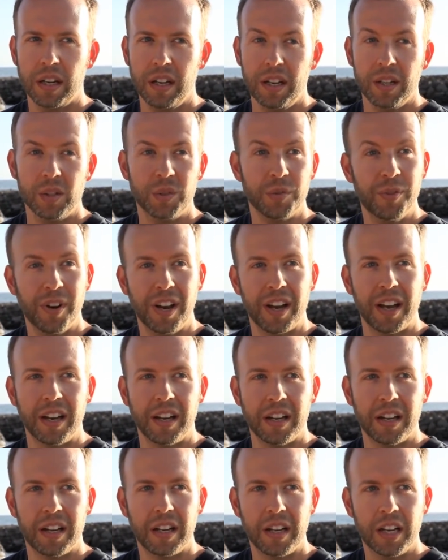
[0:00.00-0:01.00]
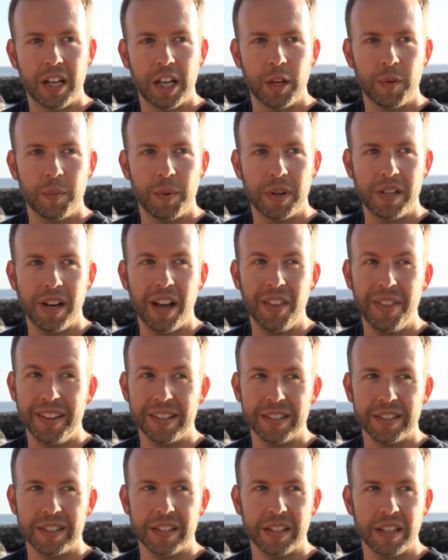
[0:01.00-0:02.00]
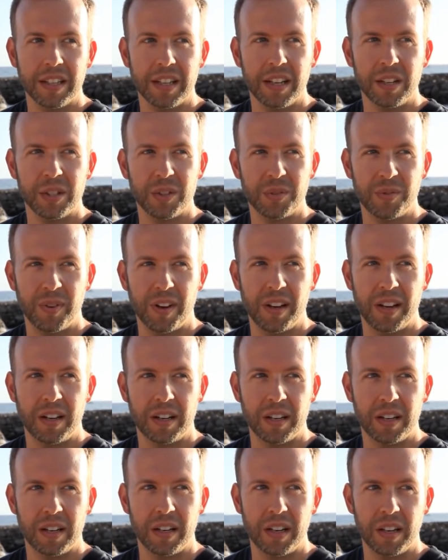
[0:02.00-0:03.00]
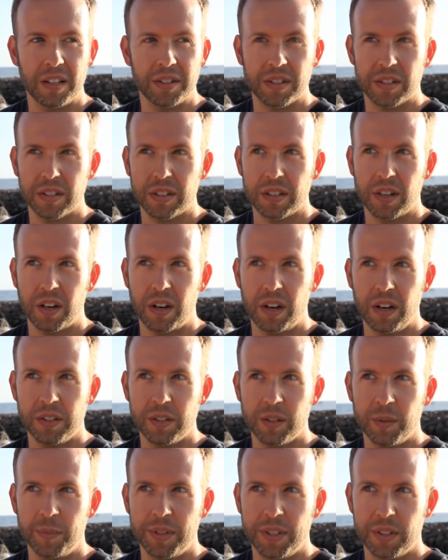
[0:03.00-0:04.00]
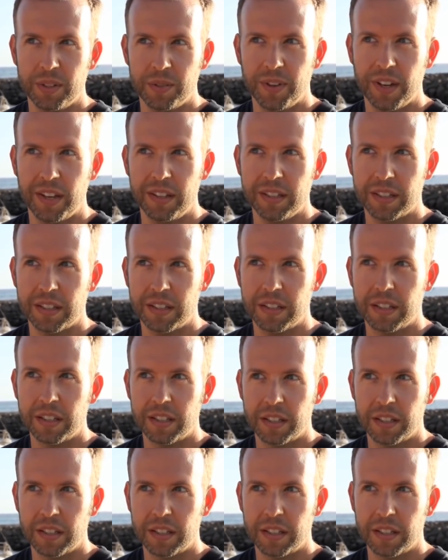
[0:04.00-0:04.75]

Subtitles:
is fun. But nothing's as fun as Awesomeness Fest.